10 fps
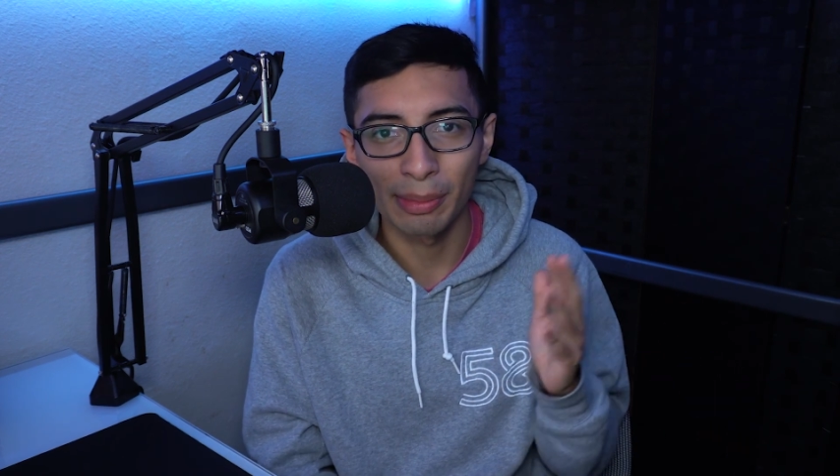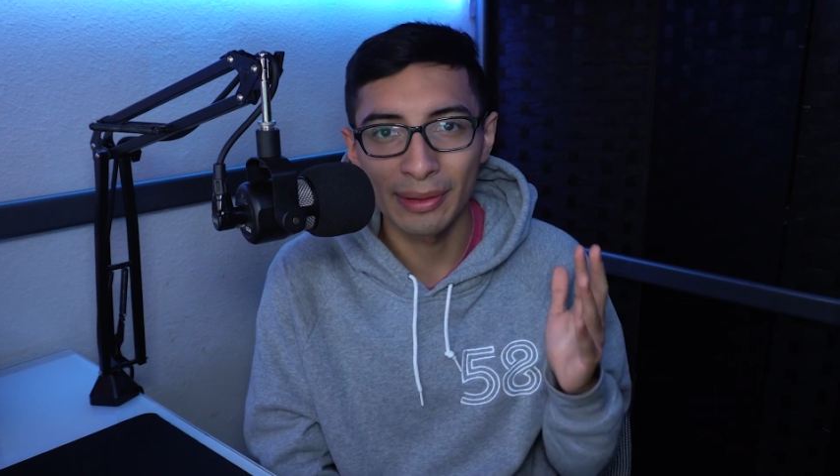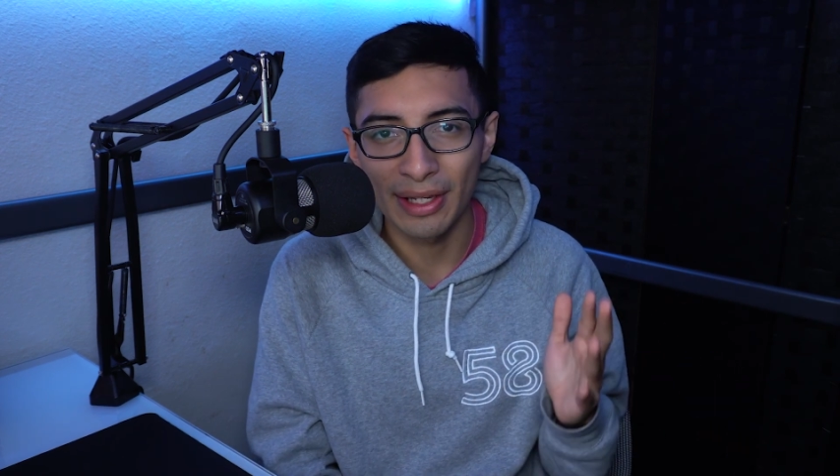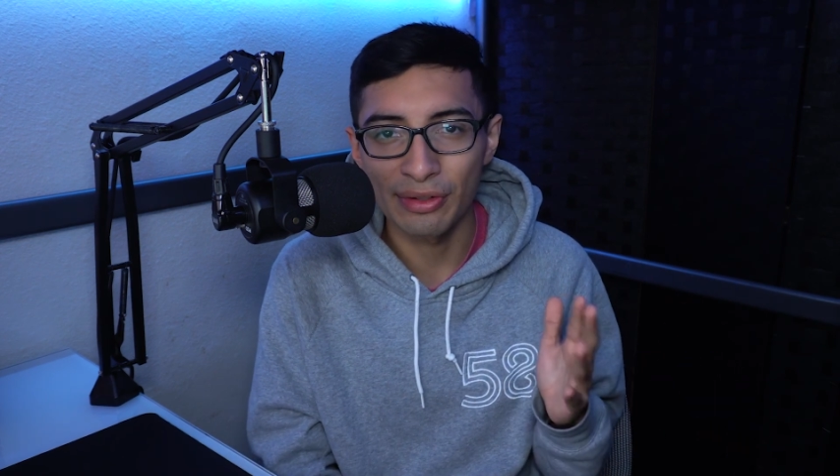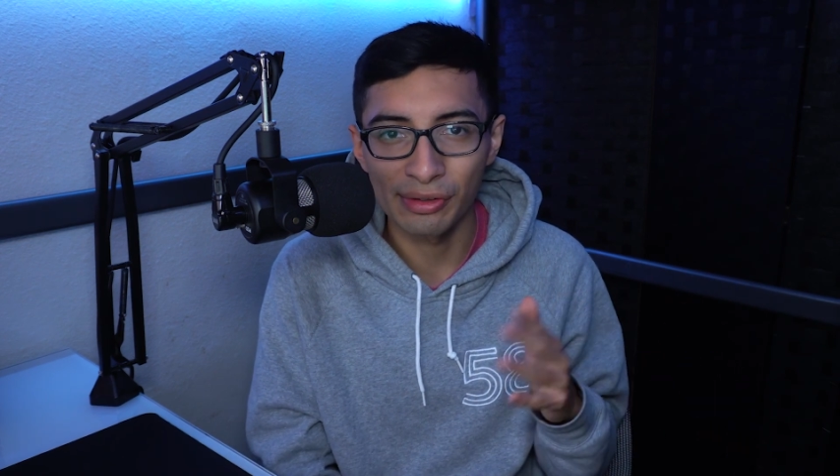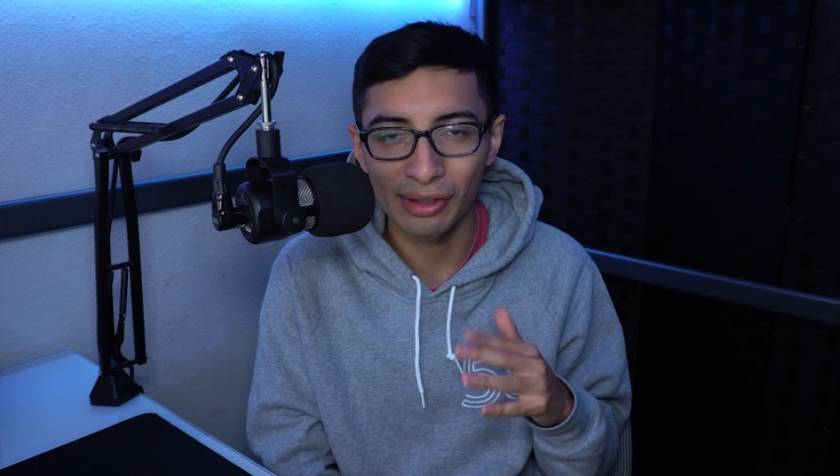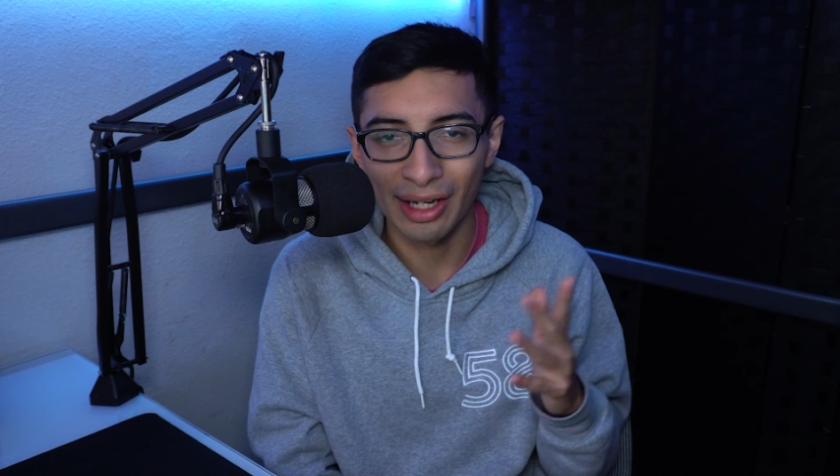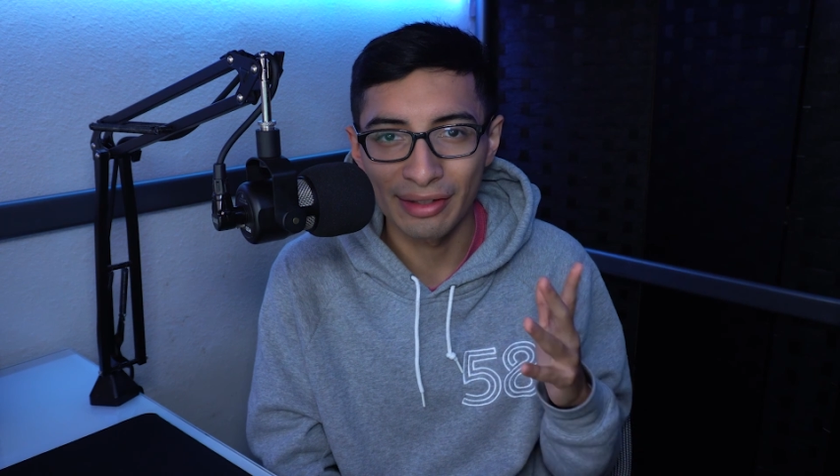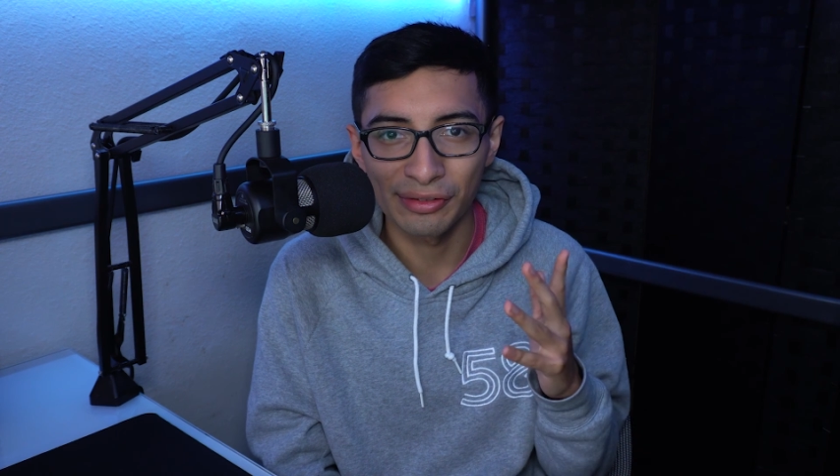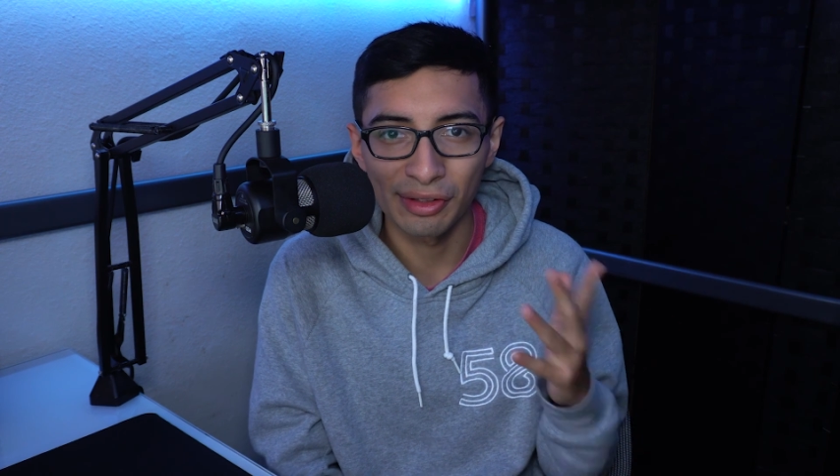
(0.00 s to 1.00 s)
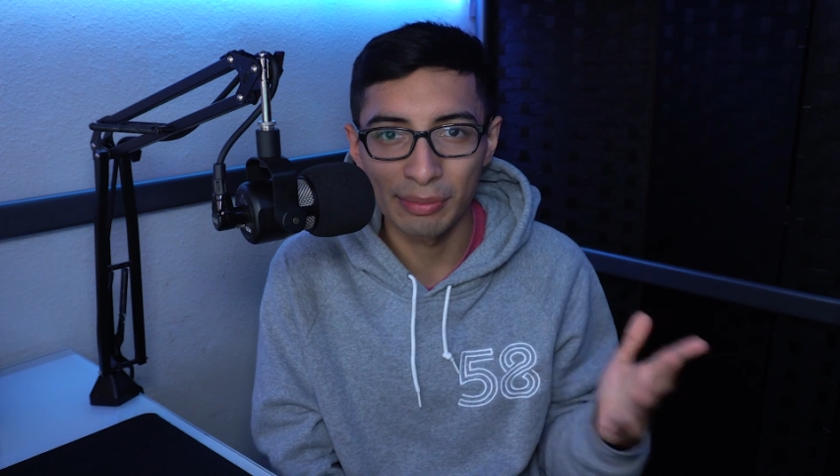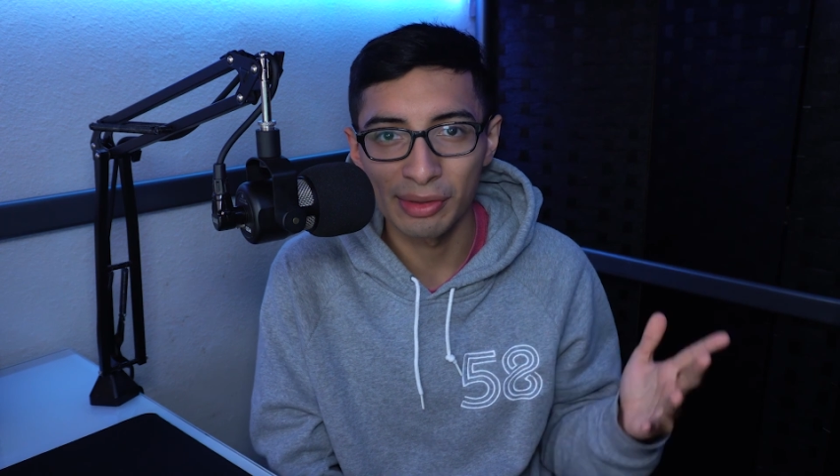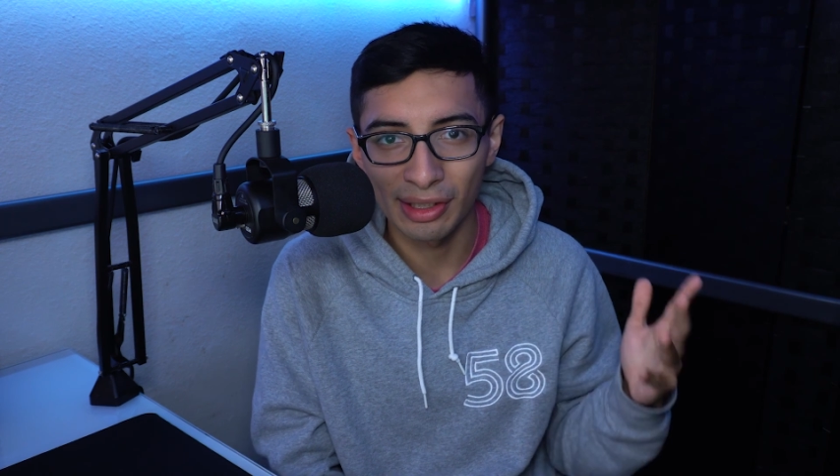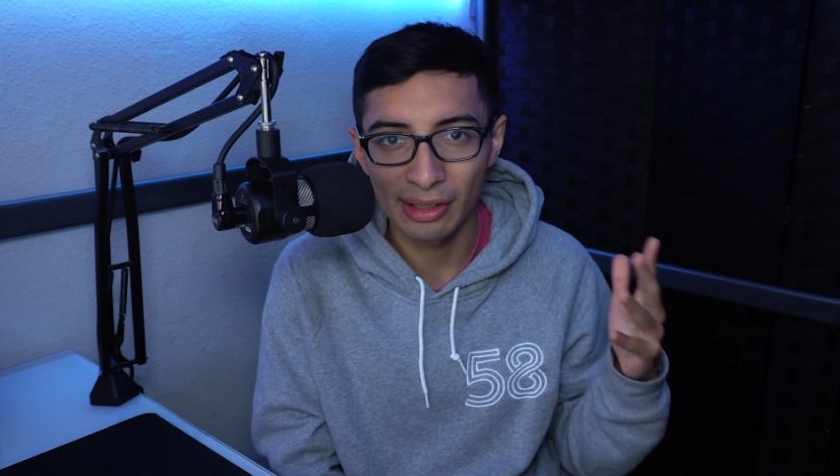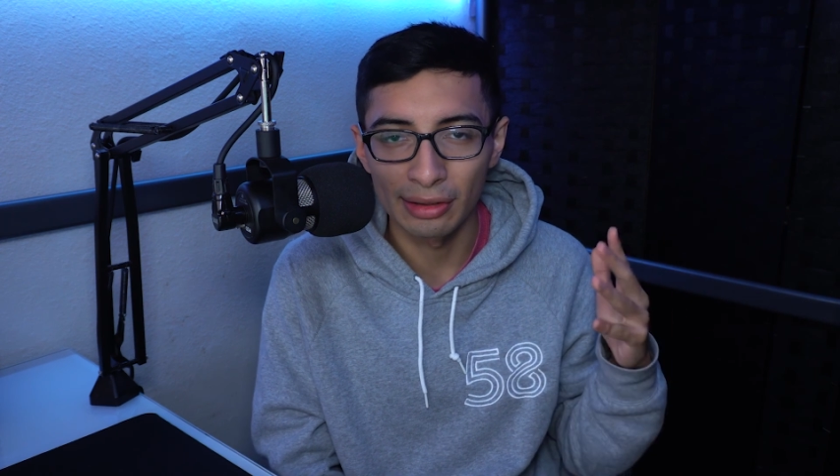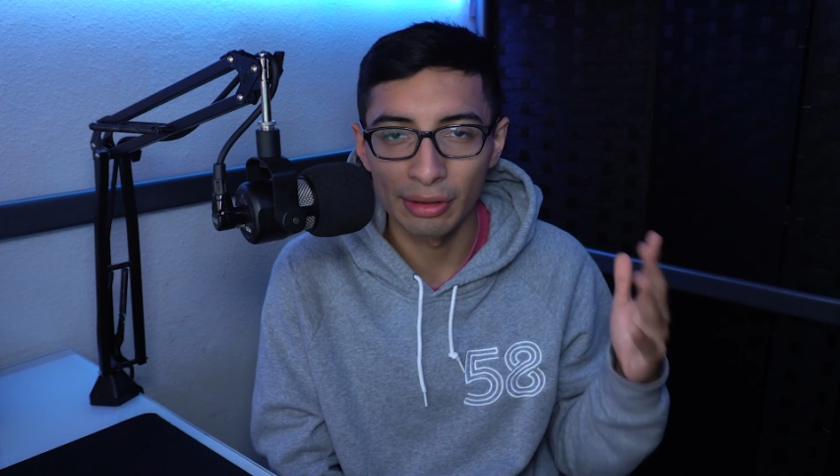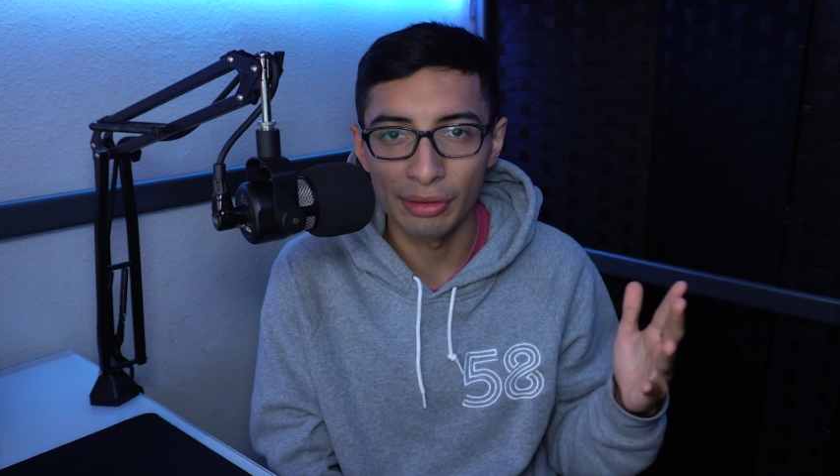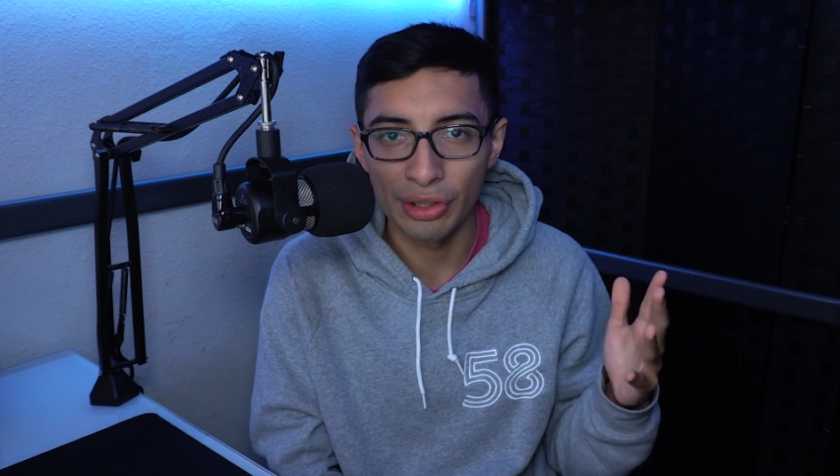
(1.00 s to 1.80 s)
but that just kind of seems like a little